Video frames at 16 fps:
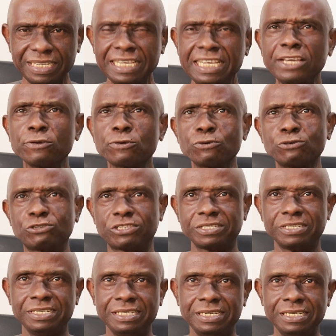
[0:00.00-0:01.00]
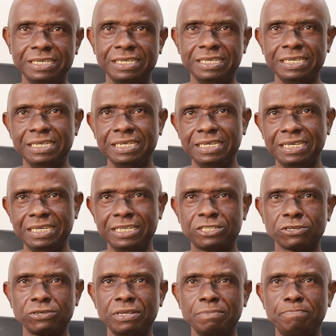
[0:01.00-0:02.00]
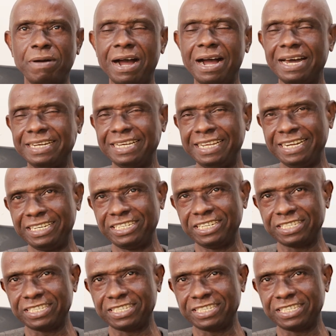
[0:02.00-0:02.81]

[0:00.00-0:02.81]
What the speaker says: inroads into the power and energy